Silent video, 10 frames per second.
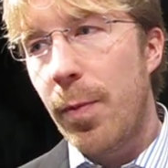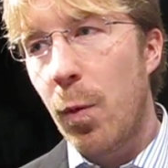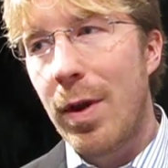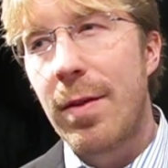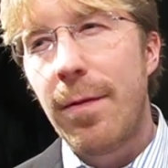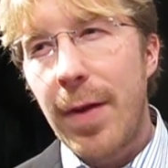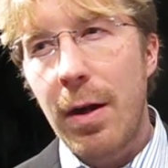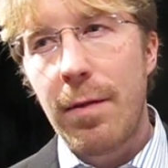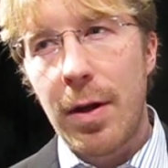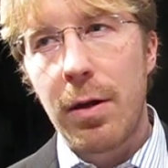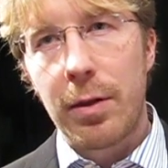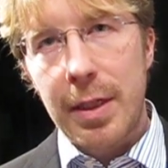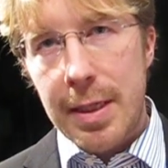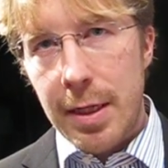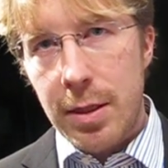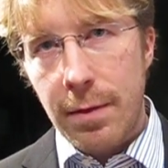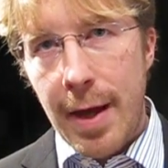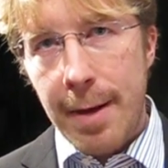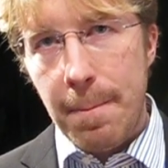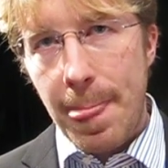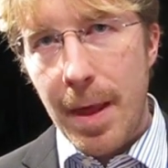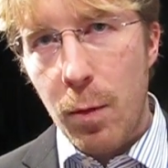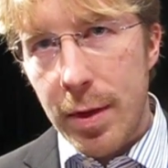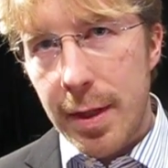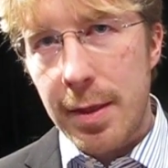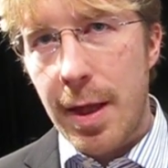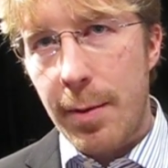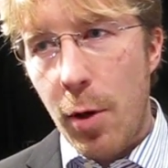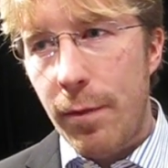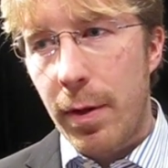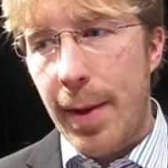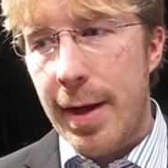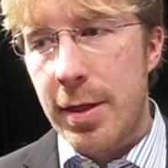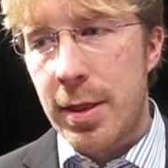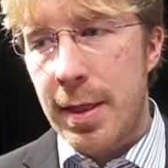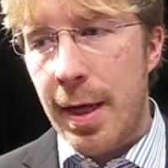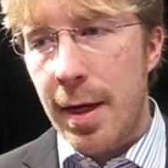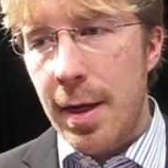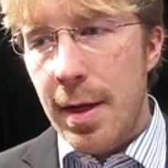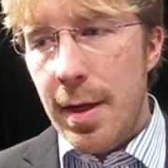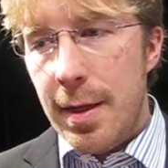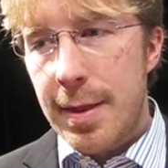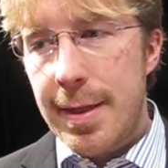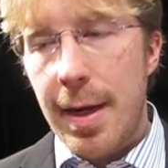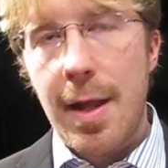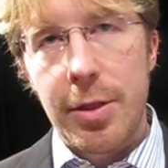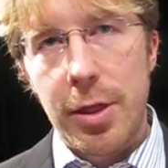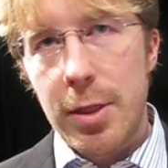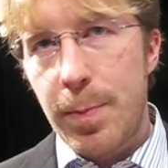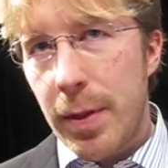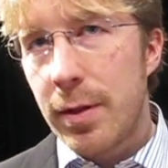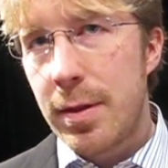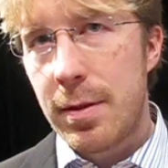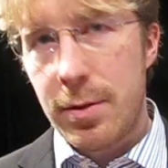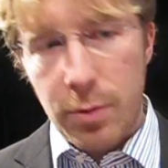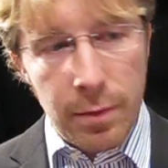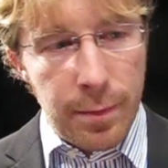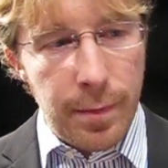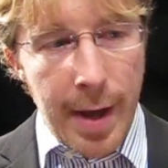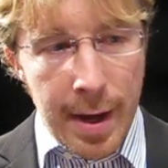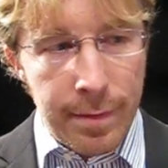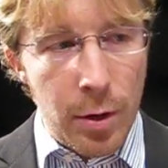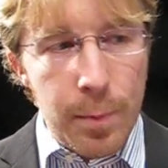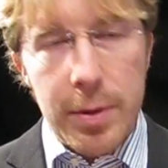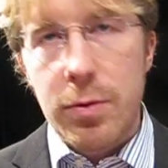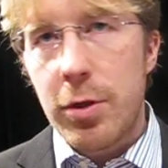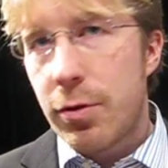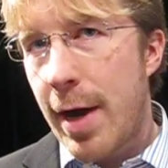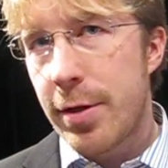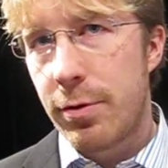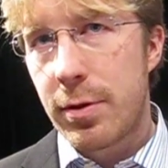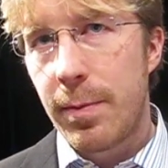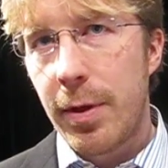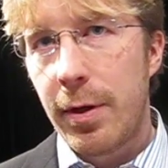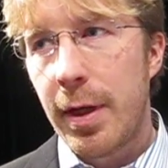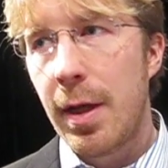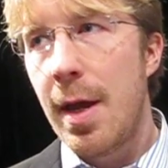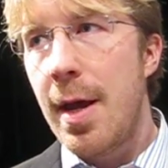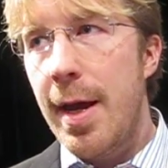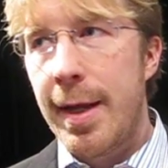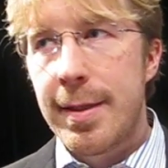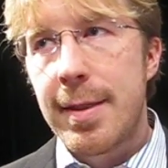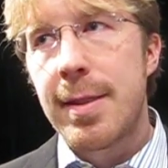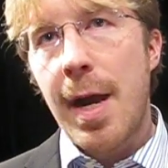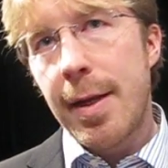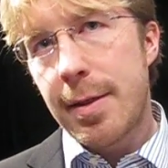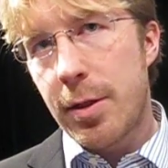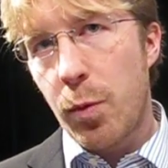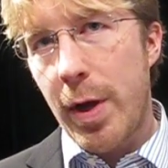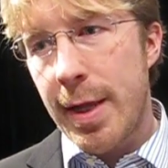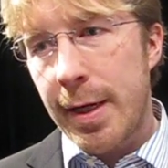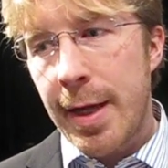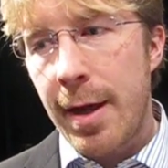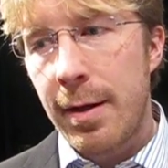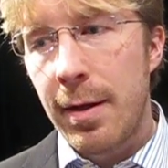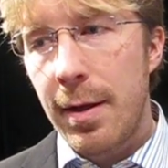we're at the very, very early stages of that. And one thing that I'm hopeful about is just that this technology is built sort of out of an open source grassroots community, and it's designed in such a way that, again,